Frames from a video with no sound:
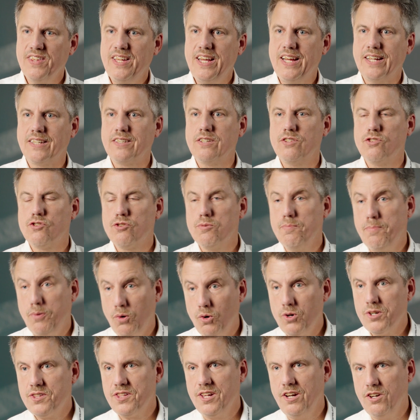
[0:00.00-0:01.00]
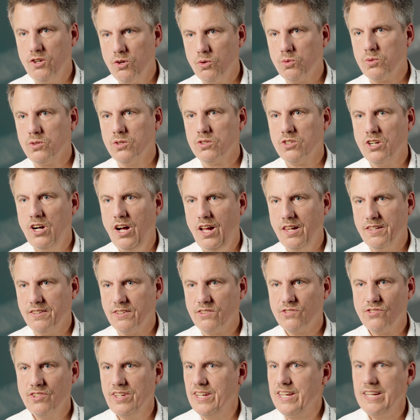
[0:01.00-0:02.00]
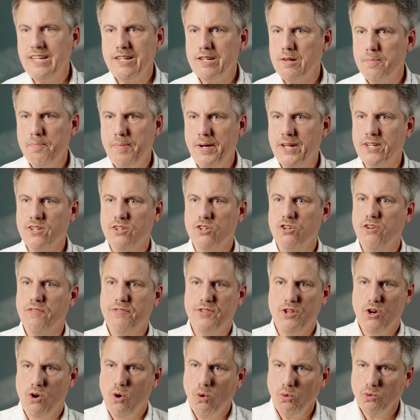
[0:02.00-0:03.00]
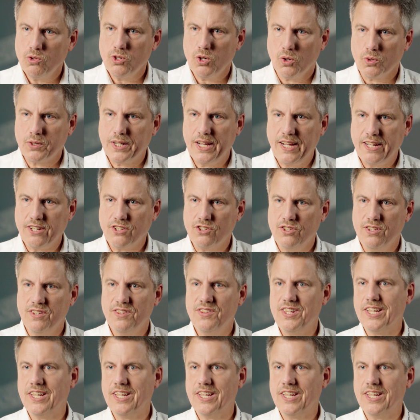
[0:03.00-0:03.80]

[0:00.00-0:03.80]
and can support their local colleagues independent of their own location.